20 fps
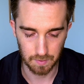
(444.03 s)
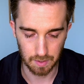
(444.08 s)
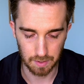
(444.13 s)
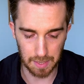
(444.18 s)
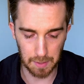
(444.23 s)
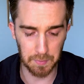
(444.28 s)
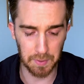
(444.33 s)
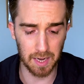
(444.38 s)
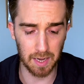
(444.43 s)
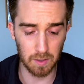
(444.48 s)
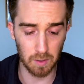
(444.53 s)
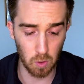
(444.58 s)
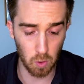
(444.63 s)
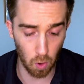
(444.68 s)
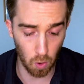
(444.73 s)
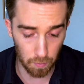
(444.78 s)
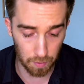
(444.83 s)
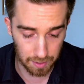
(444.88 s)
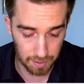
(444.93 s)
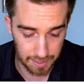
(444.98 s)
Okay, we got
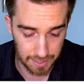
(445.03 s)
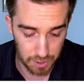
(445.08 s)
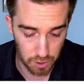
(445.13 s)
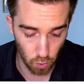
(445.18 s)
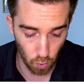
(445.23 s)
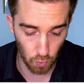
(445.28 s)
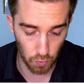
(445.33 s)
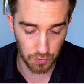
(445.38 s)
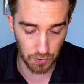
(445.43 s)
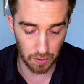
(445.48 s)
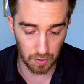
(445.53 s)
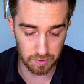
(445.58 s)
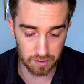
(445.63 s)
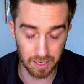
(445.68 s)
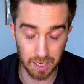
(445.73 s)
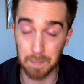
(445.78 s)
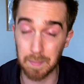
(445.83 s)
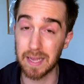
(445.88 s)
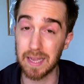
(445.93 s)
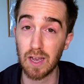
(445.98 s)
Laura Lee Golden
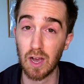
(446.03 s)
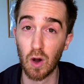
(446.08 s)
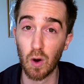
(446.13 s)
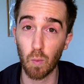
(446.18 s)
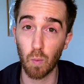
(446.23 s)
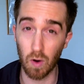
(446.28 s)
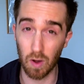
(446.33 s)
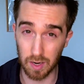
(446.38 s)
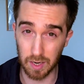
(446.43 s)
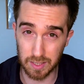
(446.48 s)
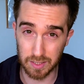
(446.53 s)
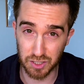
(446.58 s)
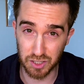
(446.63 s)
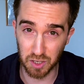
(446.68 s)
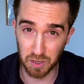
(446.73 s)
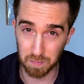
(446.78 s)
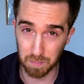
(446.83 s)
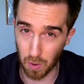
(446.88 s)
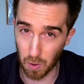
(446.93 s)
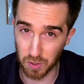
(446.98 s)
asking me, what is
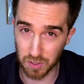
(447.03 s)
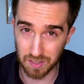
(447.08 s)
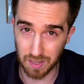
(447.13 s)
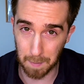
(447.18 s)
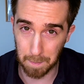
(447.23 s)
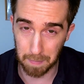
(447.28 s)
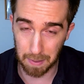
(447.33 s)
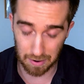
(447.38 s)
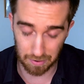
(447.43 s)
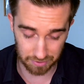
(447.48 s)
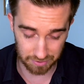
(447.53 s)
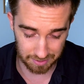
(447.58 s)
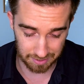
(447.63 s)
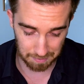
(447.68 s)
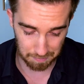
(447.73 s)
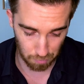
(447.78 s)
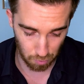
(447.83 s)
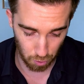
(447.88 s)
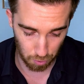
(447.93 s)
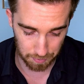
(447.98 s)
your most
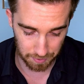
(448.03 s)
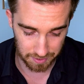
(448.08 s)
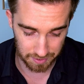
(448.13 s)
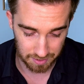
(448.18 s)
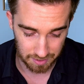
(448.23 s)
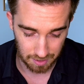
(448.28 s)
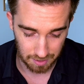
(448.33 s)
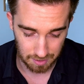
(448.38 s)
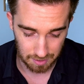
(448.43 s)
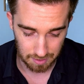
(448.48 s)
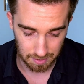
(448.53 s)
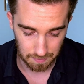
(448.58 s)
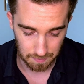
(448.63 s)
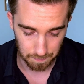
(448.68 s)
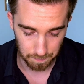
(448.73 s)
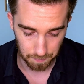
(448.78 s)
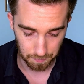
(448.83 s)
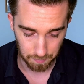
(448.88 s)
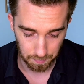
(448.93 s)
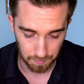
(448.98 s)
embarrassing moment?
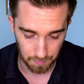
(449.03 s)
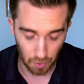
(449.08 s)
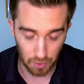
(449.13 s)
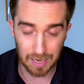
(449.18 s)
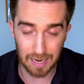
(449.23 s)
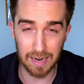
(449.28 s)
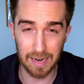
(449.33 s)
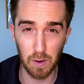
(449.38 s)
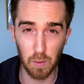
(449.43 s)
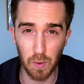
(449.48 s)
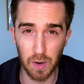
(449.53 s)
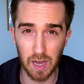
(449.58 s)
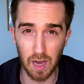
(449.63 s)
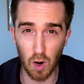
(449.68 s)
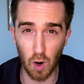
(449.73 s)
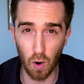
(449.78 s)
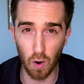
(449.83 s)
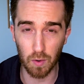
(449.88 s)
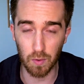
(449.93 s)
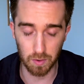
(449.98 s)
Okay, we
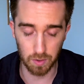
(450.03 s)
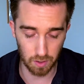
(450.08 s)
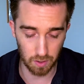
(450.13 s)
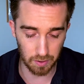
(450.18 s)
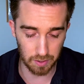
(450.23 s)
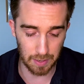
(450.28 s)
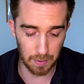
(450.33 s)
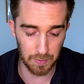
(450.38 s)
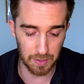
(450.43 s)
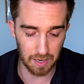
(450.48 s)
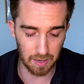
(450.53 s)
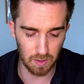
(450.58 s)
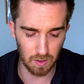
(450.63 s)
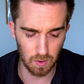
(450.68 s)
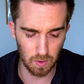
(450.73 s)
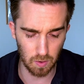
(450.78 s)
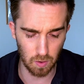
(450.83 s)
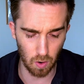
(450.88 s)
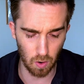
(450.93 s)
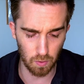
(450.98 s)
got
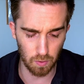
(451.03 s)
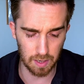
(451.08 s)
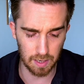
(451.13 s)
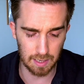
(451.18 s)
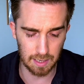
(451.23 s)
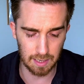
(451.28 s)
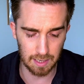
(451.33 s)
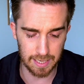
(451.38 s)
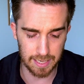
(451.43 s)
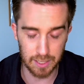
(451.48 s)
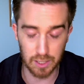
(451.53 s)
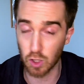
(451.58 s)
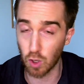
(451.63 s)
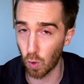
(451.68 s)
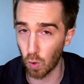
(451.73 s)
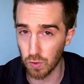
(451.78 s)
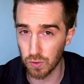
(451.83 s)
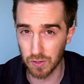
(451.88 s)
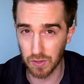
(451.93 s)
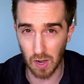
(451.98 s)
Laura Lee
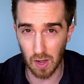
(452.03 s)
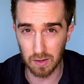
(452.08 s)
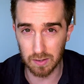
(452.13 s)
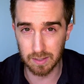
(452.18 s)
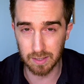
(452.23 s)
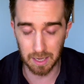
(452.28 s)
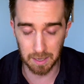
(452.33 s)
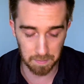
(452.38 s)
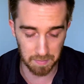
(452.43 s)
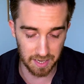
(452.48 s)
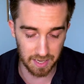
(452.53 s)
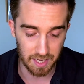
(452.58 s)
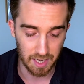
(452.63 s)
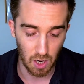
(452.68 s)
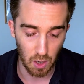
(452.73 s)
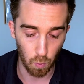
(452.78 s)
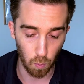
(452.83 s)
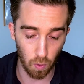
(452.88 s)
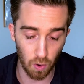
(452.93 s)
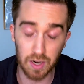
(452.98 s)
Golden asking me,
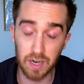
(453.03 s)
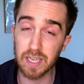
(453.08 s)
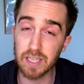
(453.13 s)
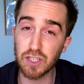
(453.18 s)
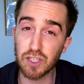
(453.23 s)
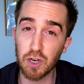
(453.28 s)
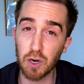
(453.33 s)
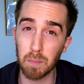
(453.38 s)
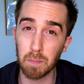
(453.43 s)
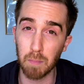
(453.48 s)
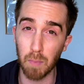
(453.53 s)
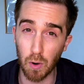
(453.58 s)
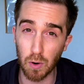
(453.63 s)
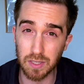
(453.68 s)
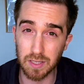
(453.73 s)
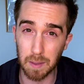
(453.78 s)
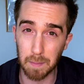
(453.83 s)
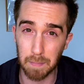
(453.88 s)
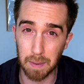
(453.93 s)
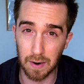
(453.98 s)
what is your
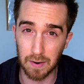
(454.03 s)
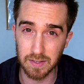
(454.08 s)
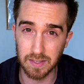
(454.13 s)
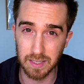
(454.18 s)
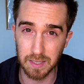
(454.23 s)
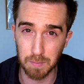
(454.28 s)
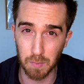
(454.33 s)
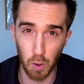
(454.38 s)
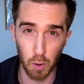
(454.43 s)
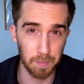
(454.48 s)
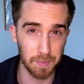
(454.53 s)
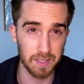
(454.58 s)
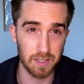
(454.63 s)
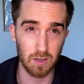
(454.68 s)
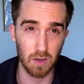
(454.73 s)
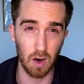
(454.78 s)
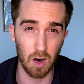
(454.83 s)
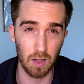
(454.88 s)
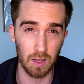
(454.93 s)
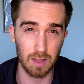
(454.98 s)
most embarrassing moment,
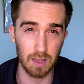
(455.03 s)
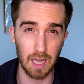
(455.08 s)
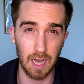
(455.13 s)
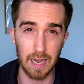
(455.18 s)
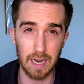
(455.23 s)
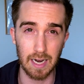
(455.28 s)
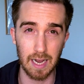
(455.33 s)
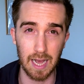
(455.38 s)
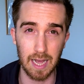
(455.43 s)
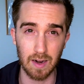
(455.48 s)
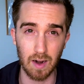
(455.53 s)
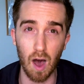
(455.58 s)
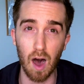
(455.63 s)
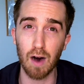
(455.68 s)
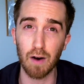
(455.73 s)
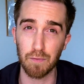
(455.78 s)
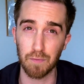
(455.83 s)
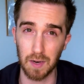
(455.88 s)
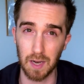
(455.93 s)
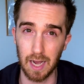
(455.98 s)
online and
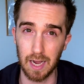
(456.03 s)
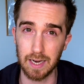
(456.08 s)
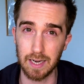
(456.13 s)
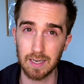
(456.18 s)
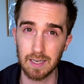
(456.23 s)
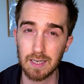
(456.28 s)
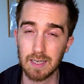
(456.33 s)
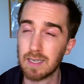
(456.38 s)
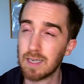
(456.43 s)
offline?